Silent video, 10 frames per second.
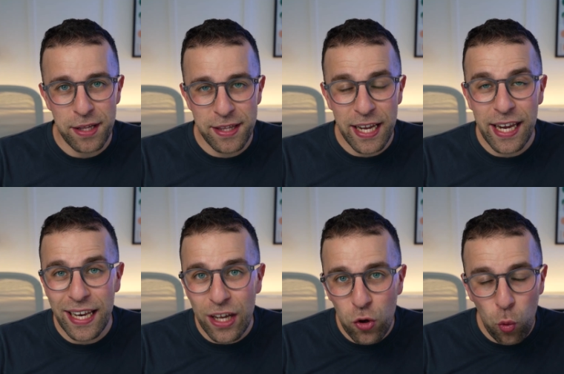and
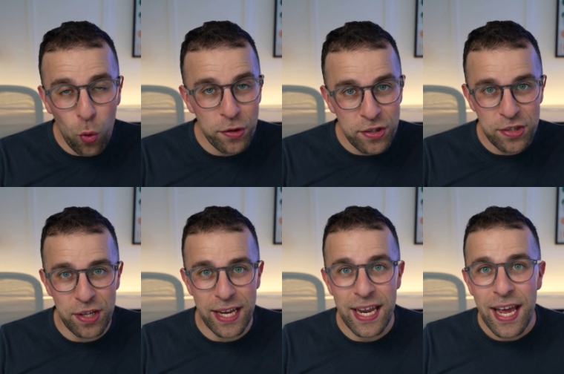thinking that
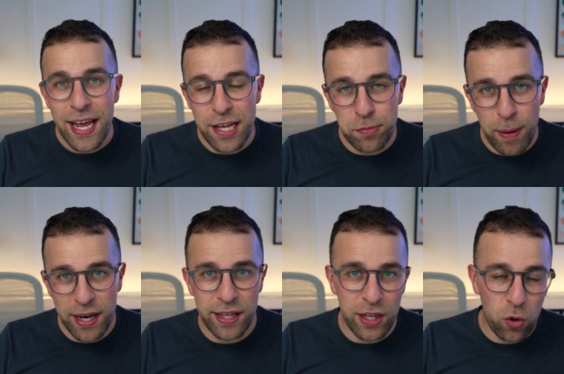quantity is
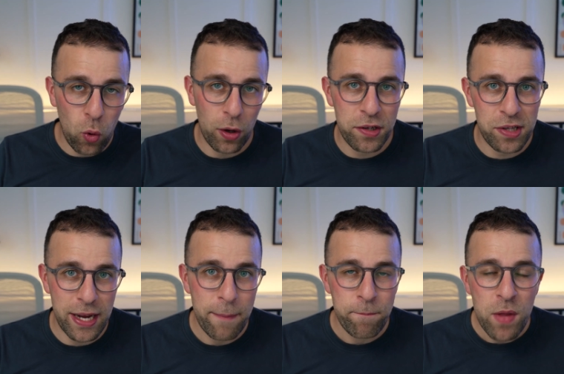better than
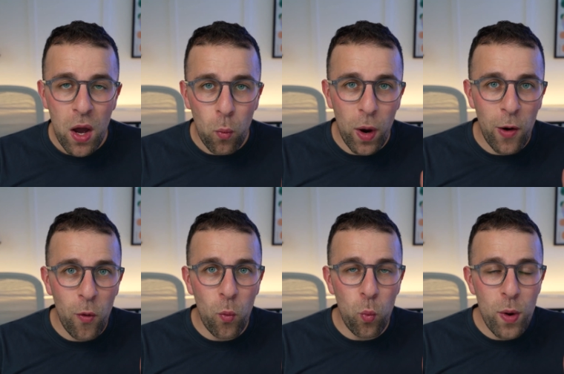quality.
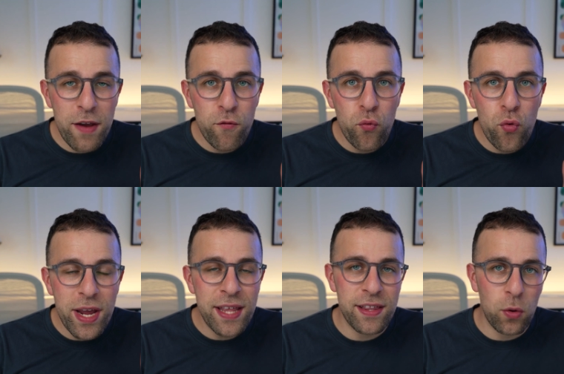Well, we've
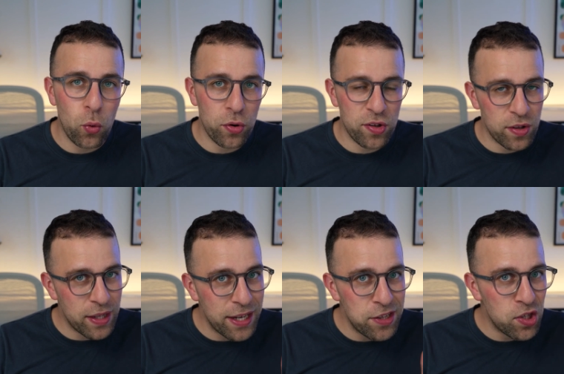rethought
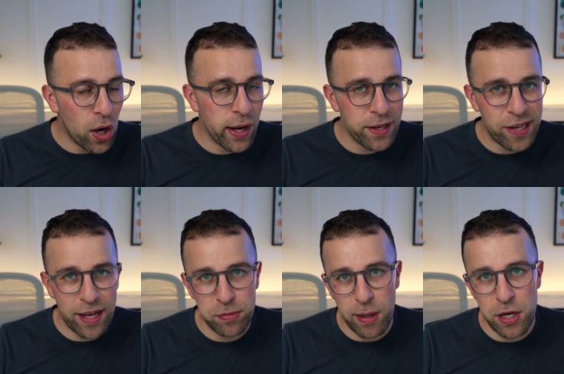the entire
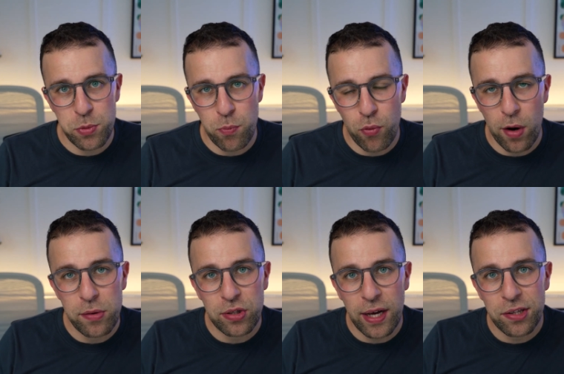task management
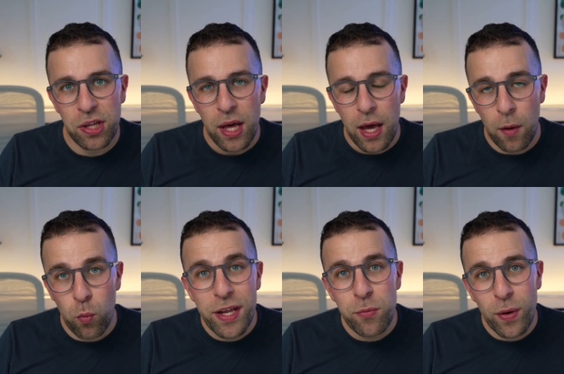process and
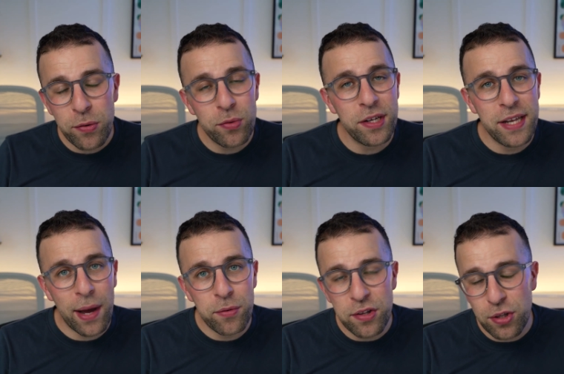we'd whittled it
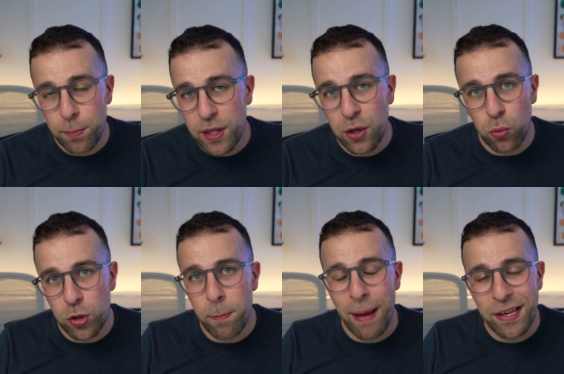down to something called
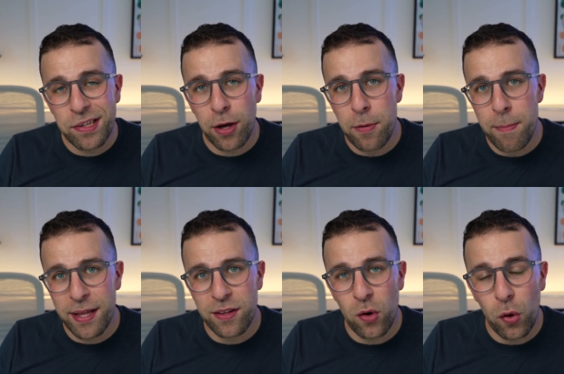the Bento
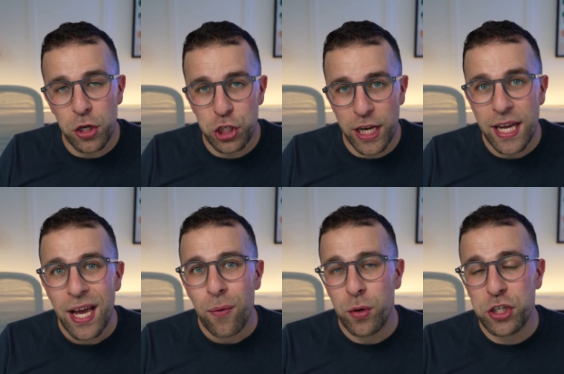methodology,
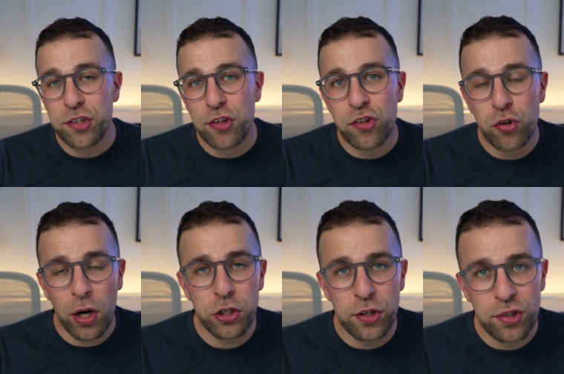which is a
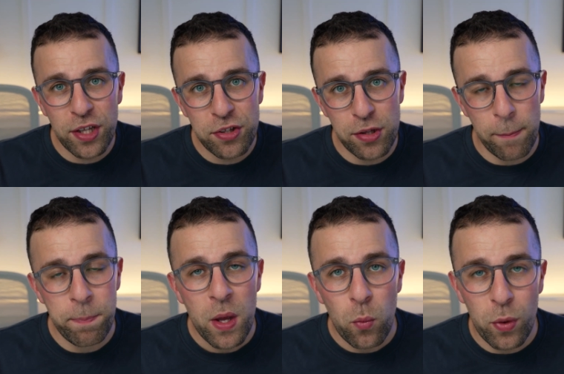structured system
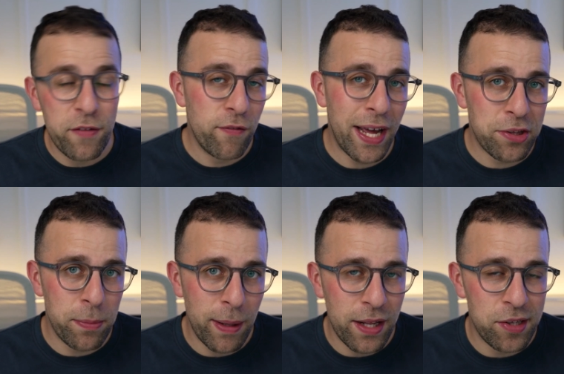with
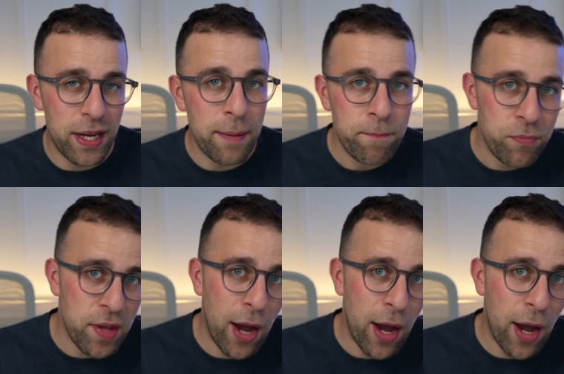flexibility to